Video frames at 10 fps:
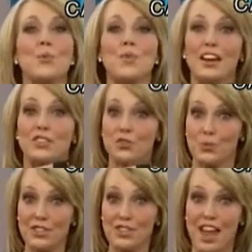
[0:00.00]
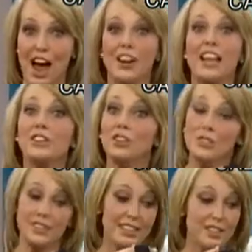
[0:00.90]
without stretching out and
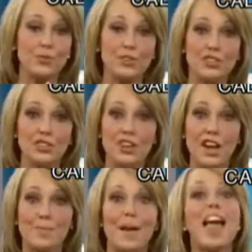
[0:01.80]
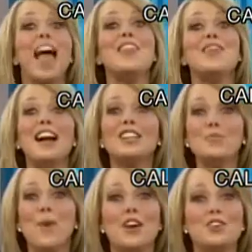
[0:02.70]
losing its original shape. And that's why